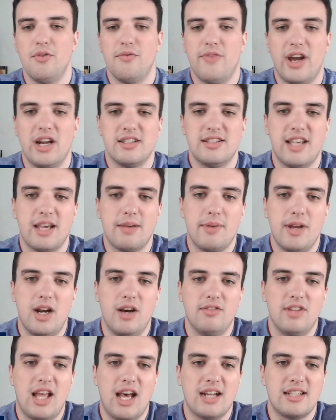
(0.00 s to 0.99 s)
and final segment
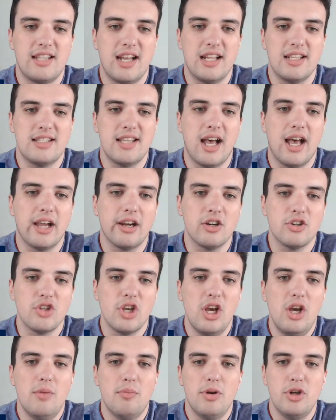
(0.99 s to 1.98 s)
of Locked On Tigers.
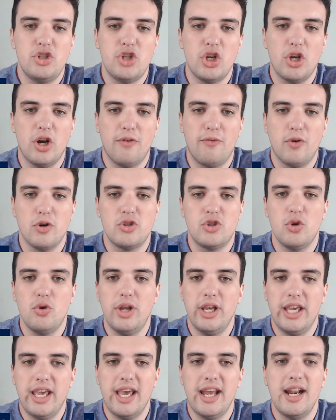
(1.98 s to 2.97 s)
Appreciate y'all for
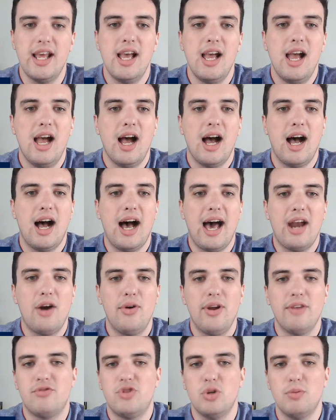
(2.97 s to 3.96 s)
tuning in. I don't
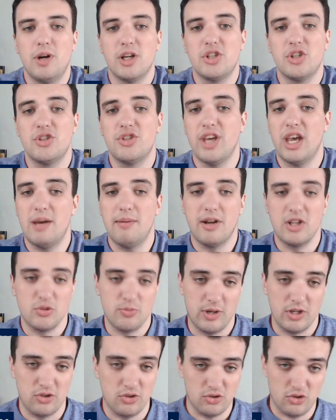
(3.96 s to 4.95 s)
have too much to say about
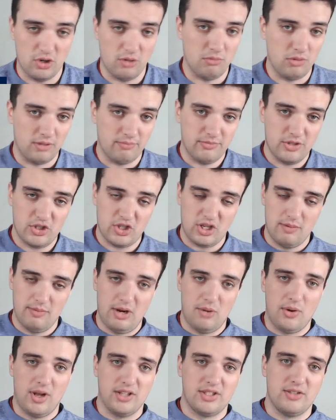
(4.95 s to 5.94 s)
Spencer Turnbull. This is going to be
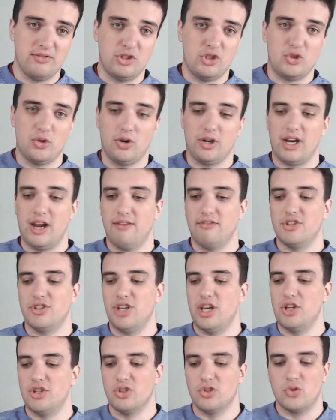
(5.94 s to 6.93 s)
a relatively short
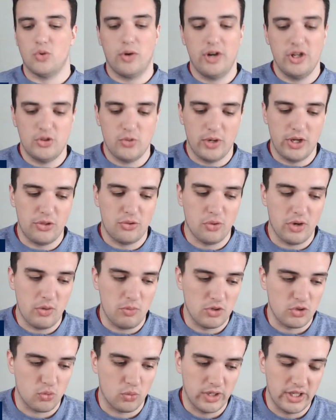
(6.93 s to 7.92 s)
conversation. 2023
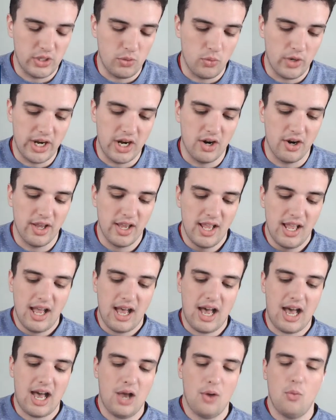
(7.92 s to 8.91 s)
was really weird.
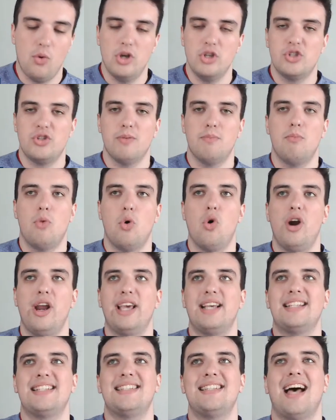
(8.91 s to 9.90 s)
I was more
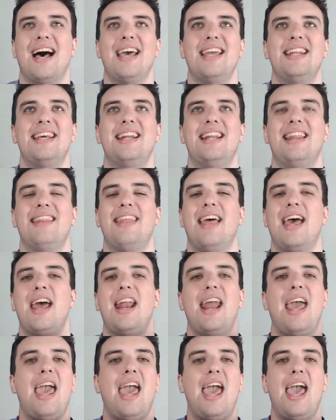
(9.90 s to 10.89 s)
excited
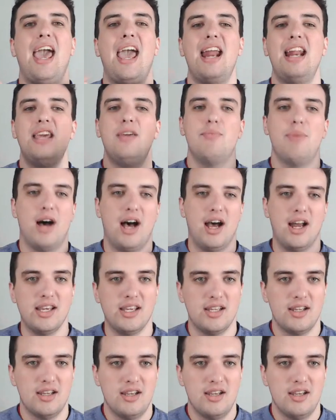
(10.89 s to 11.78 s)
than anybody